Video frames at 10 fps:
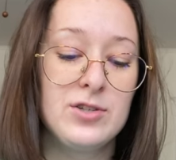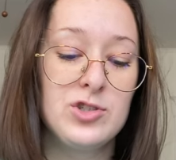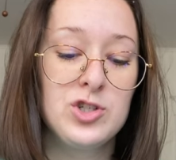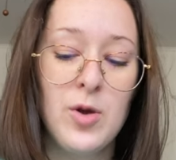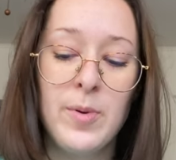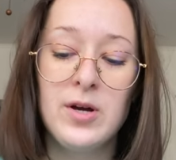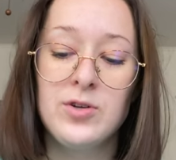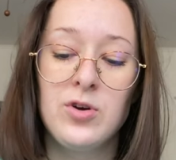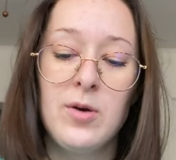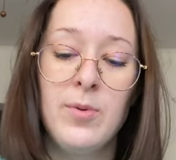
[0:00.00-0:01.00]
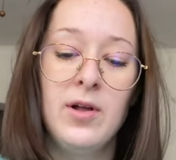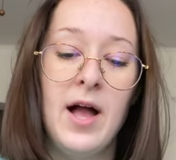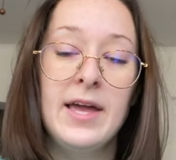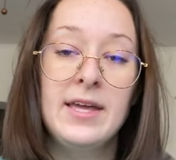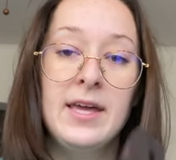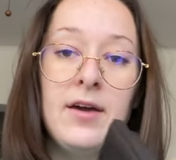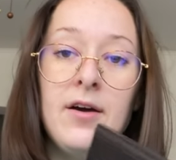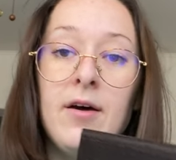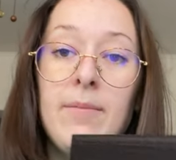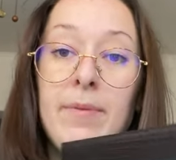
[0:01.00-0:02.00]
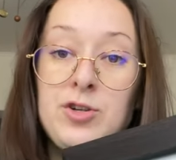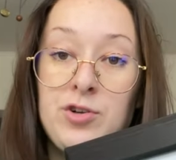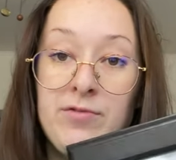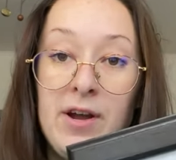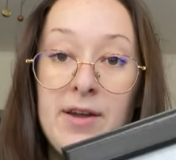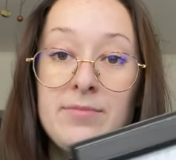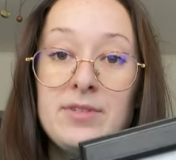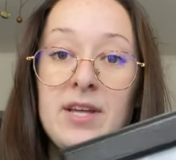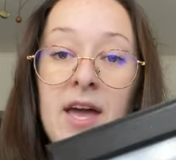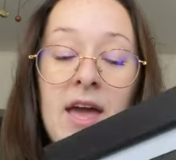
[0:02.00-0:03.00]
super adorable Ikea picture frames